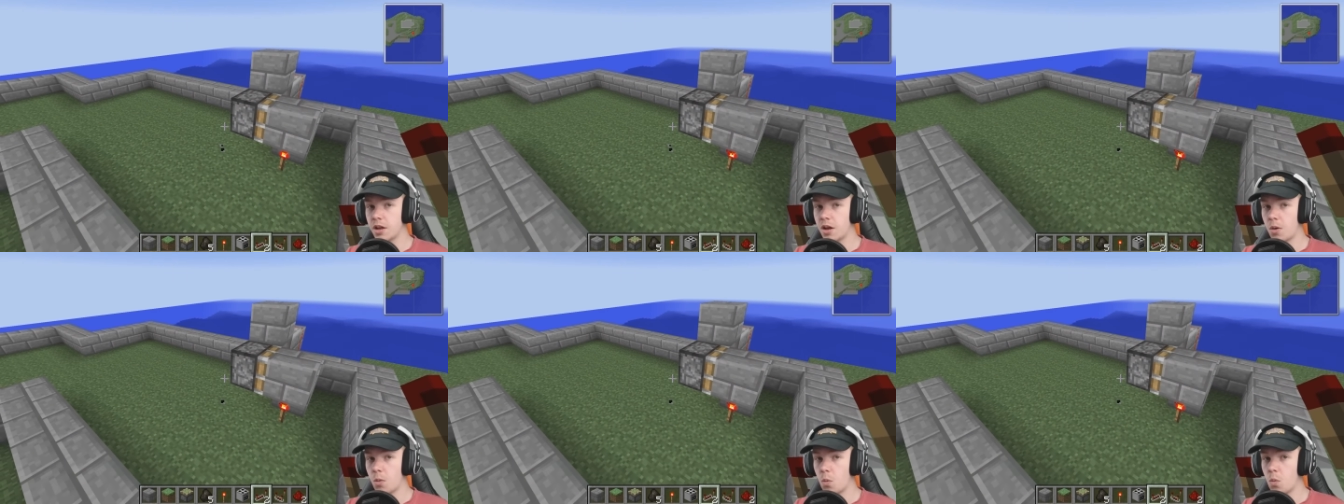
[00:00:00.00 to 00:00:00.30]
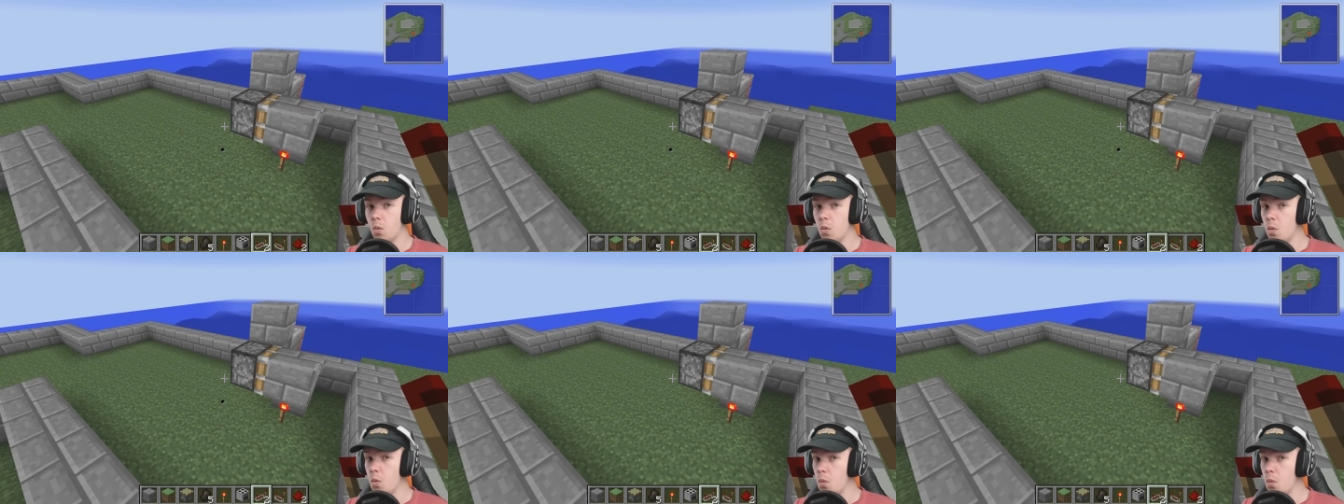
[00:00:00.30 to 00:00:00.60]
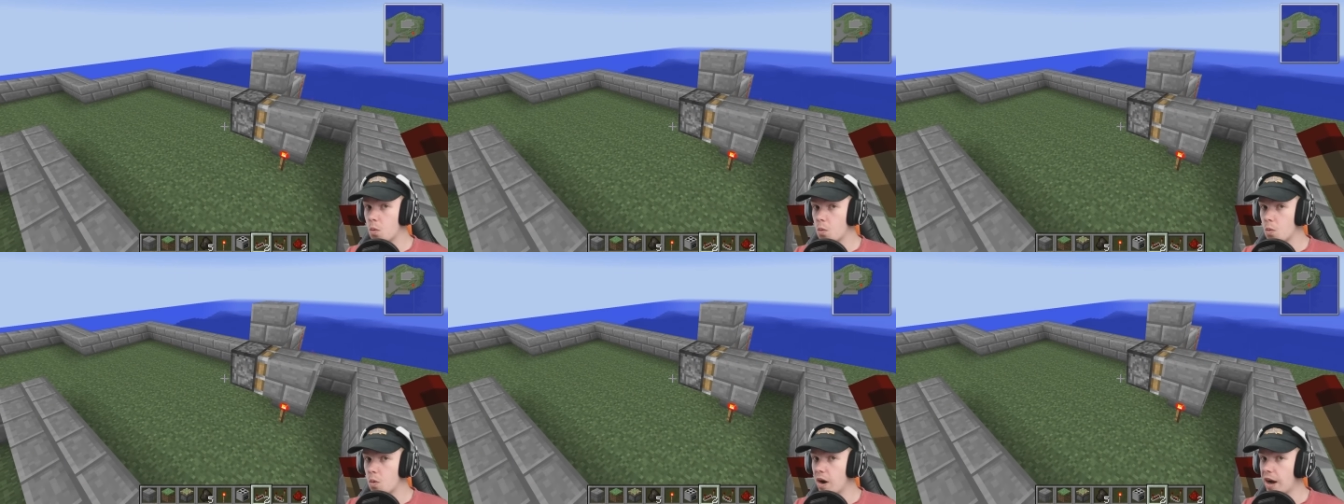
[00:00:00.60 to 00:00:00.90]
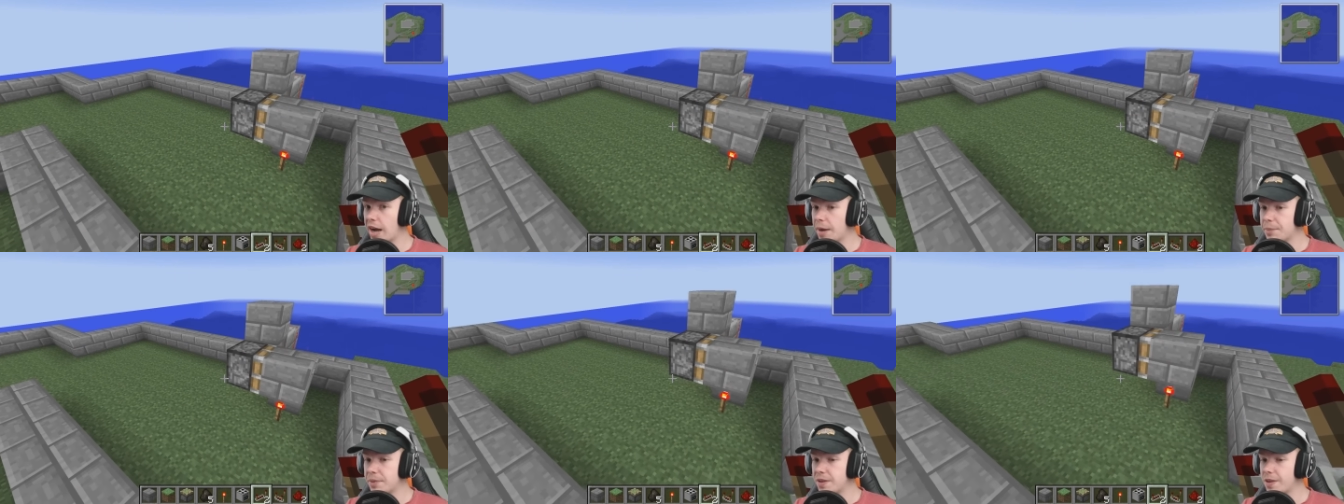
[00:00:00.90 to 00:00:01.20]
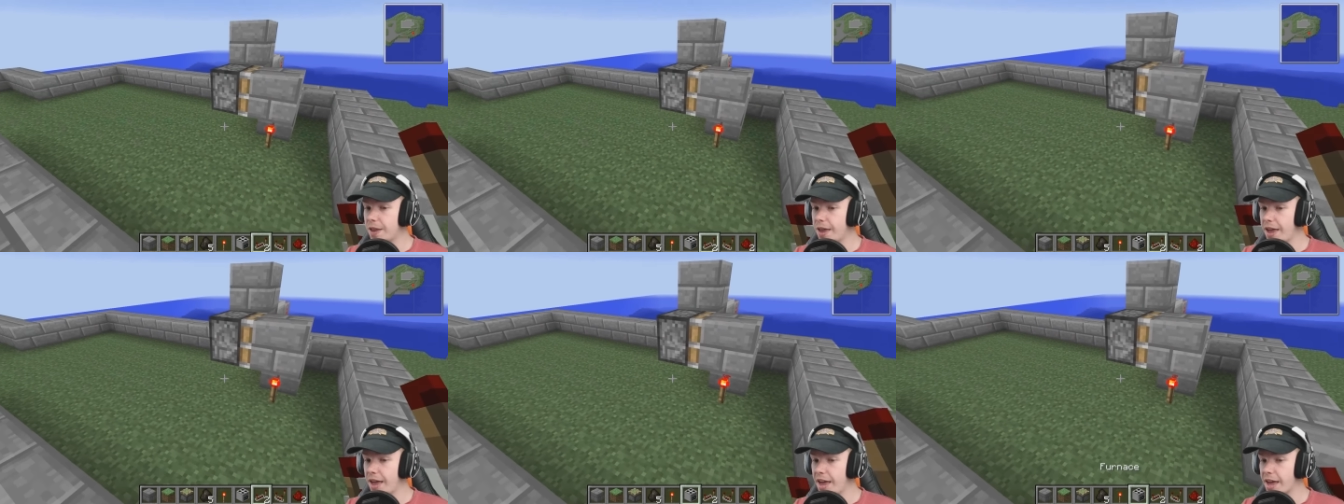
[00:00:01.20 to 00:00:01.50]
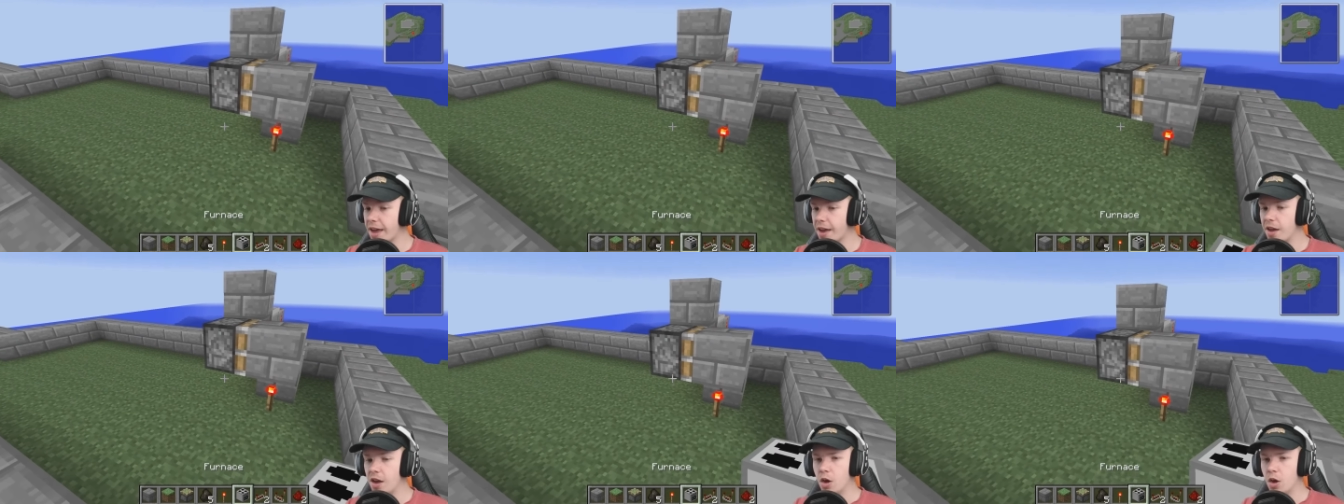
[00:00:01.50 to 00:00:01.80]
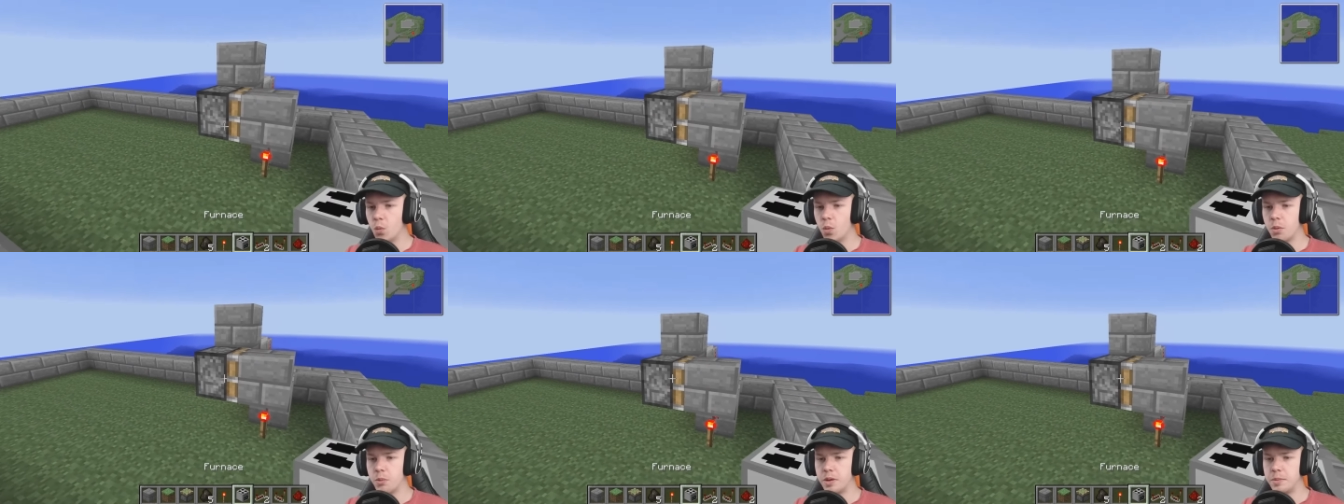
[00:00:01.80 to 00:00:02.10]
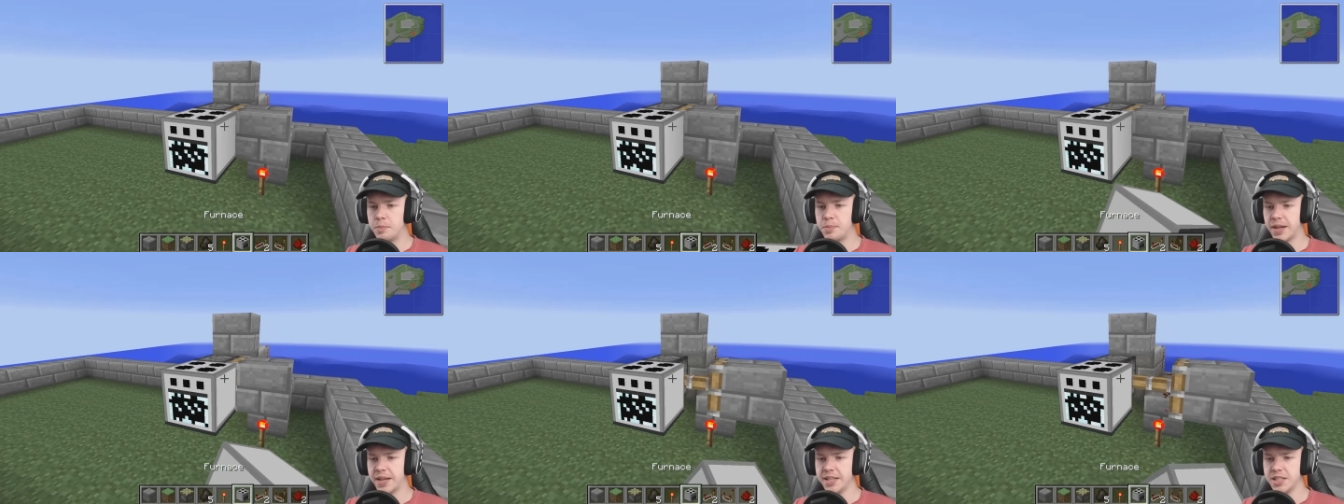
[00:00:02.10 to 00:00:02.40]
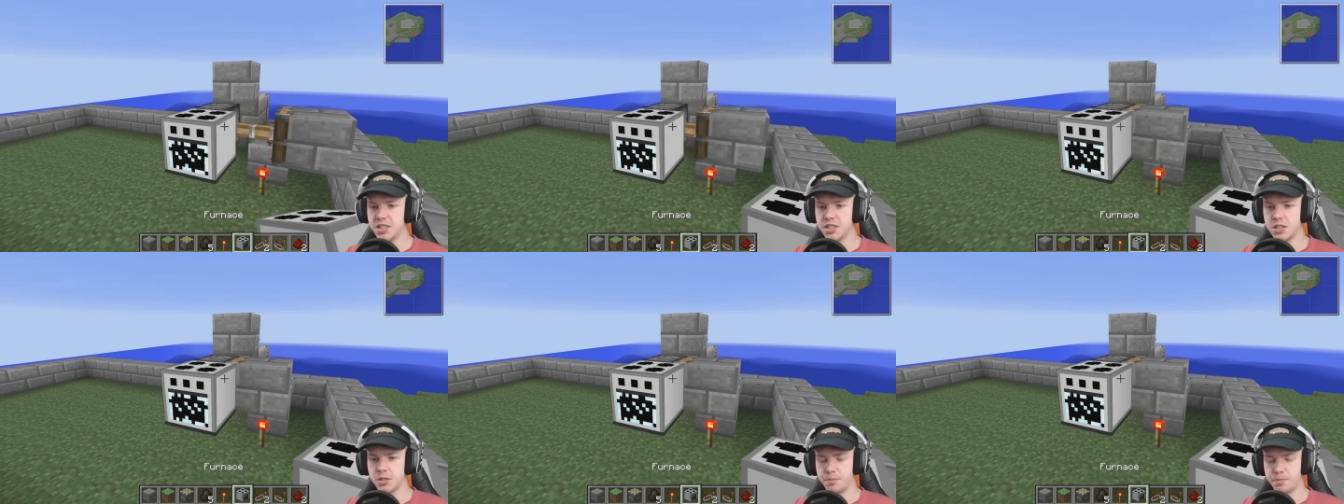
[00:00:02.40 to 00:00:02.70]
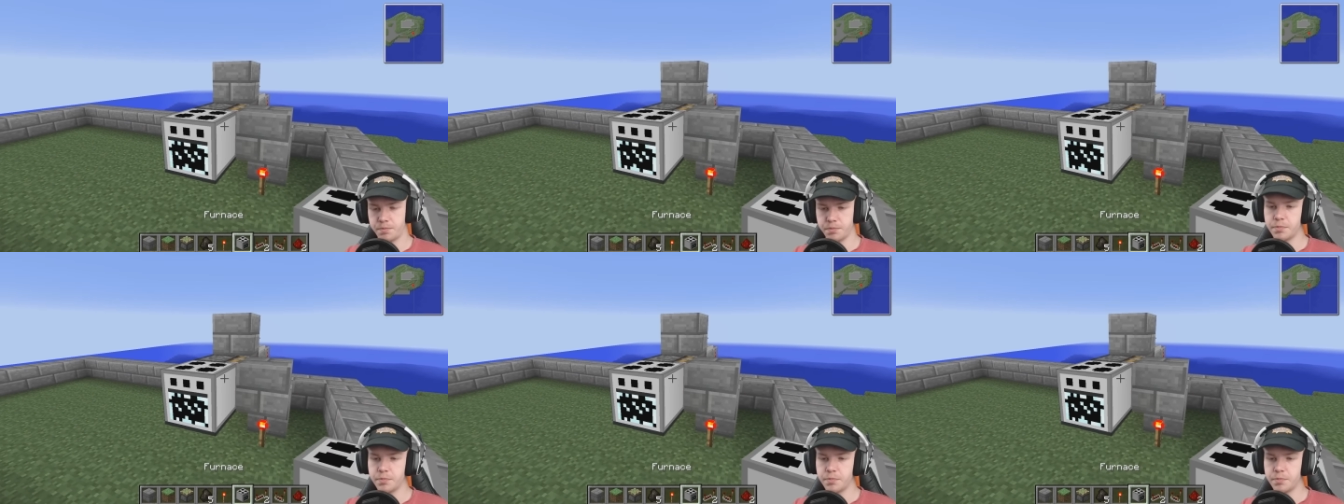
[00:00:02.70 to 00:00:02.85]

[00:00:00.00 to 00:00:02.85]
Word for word: ooh, what happened there? When we place the